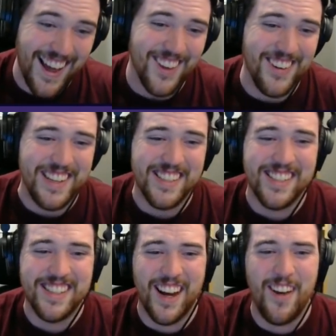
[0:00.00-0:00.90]
Halloween has
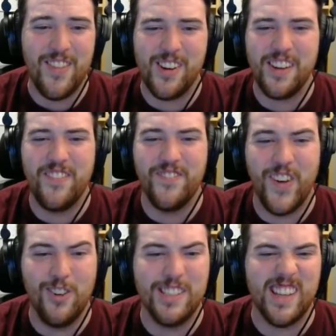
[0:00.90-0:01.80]
come early,
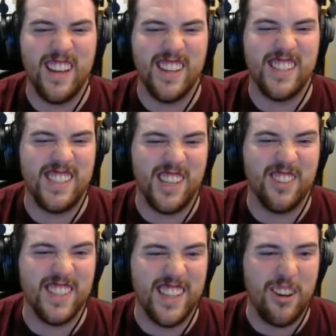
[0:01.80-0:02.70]
folks, and the
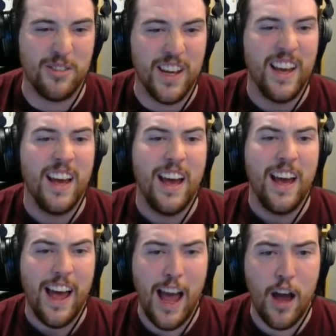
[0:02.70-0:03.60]
secret's oh, out.
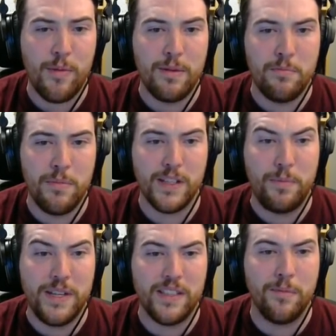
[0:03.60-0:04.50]
Habit
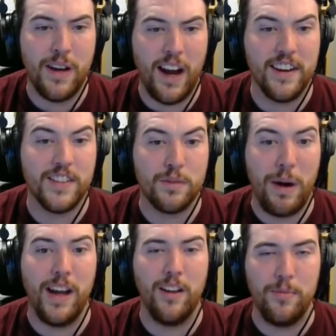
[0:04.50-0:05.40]
must be some kind of
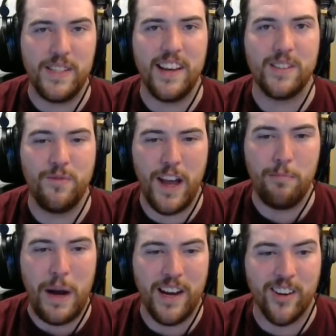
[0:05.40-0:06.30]
smile obsessed
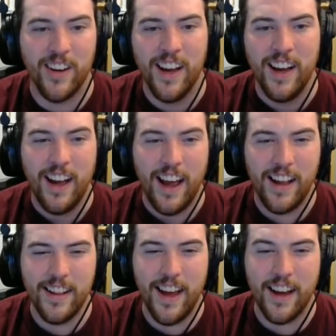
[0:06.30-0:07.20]
vampire,
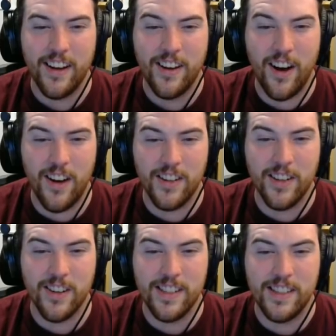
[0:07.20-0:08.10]
and that
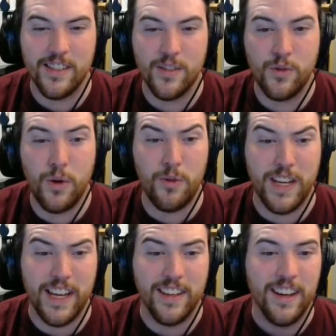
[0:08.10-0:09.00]
gardener is his
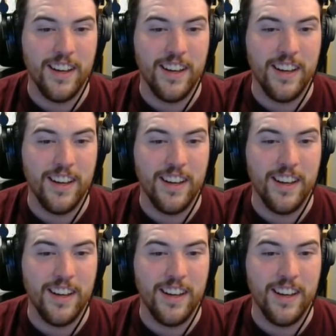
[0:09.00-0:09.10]
crony